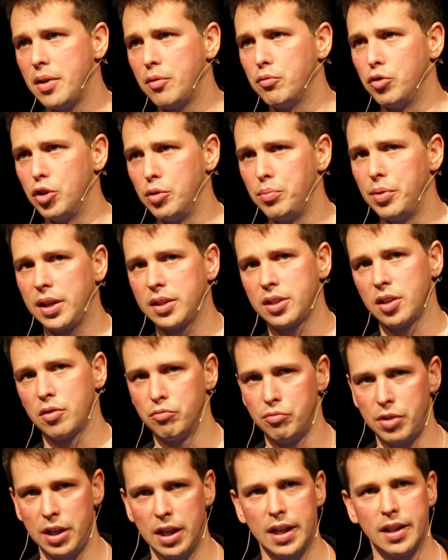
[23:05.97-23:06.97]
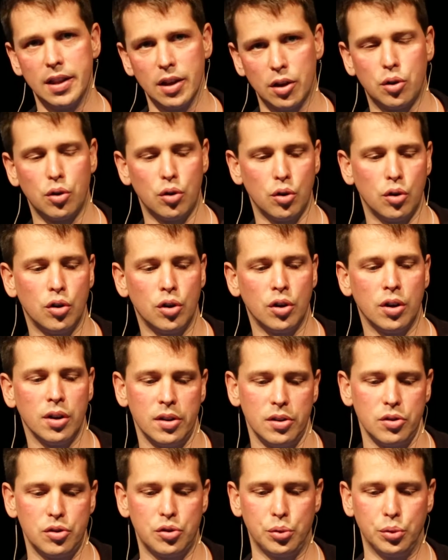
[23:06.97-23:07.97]
Rubrics are really the
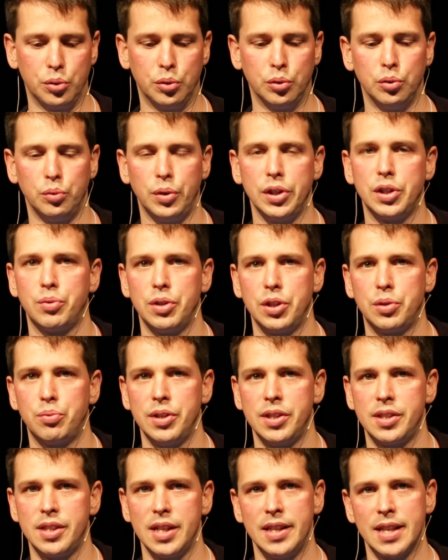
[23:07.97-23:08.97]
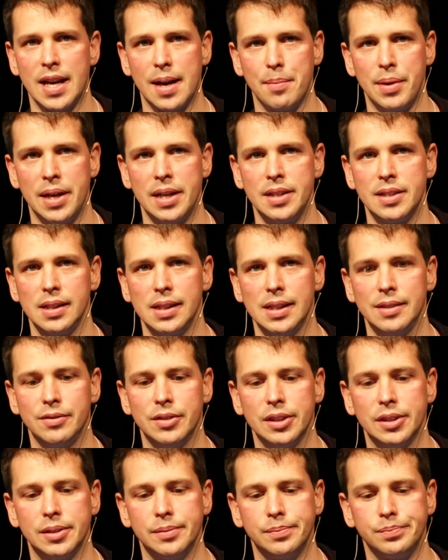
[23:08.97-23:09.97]
core tool which we see that being
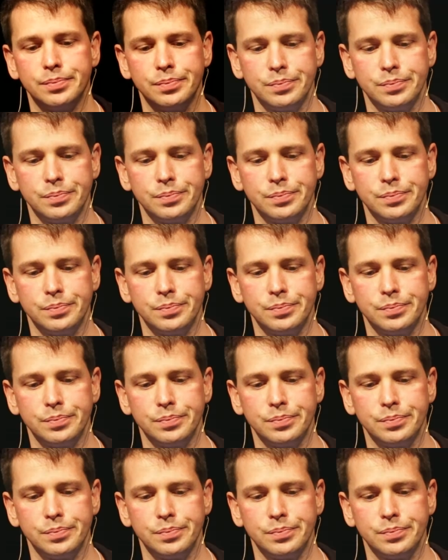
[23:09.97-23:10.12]
delivered.